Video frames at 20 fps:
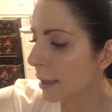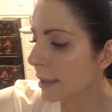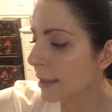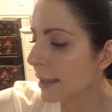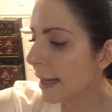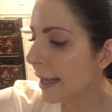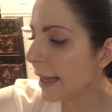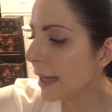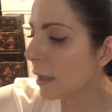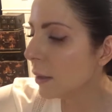
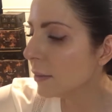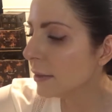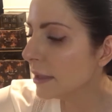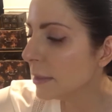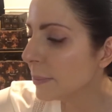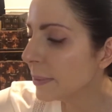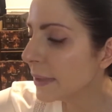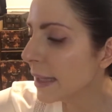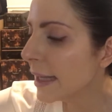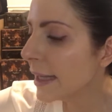Now,
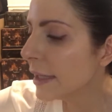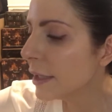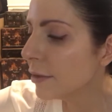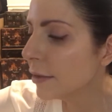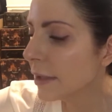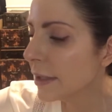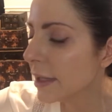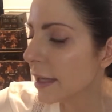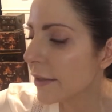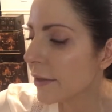lip liner,
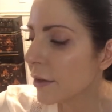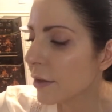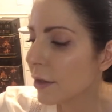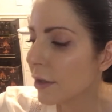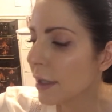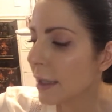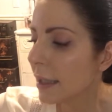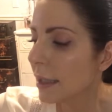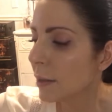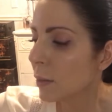
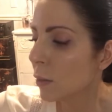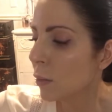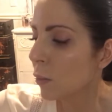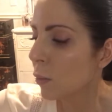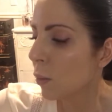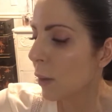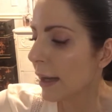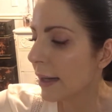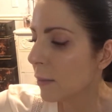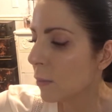another
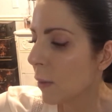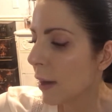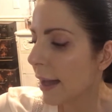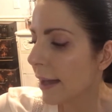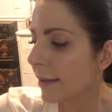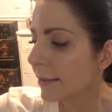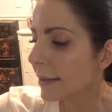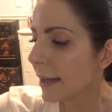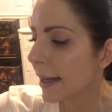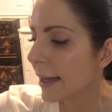Wet n
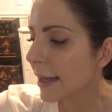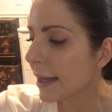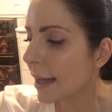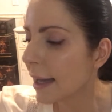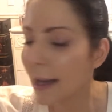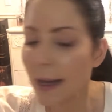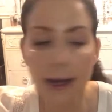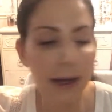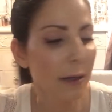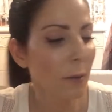Wild
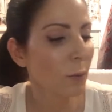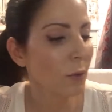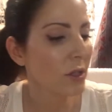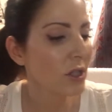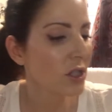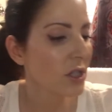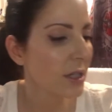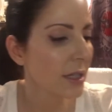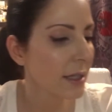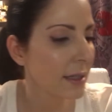icon,
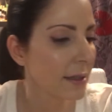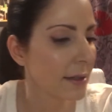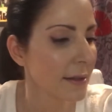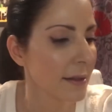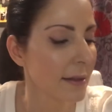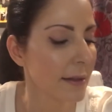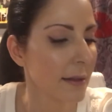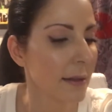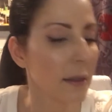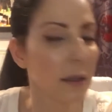which
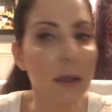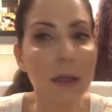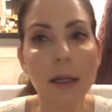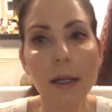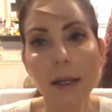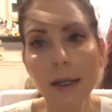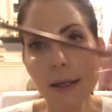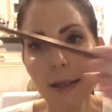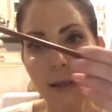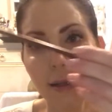is
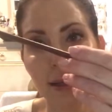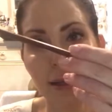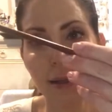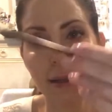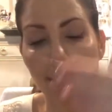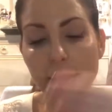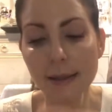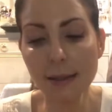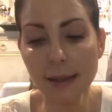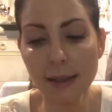
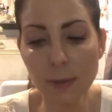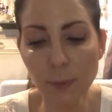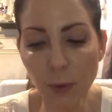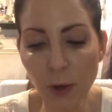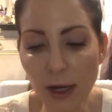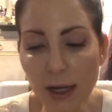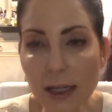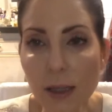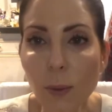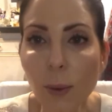666
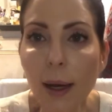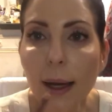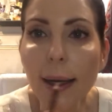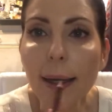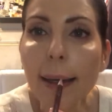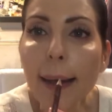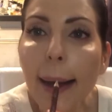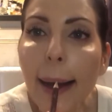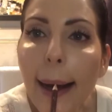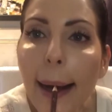
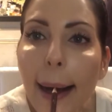Brandywine.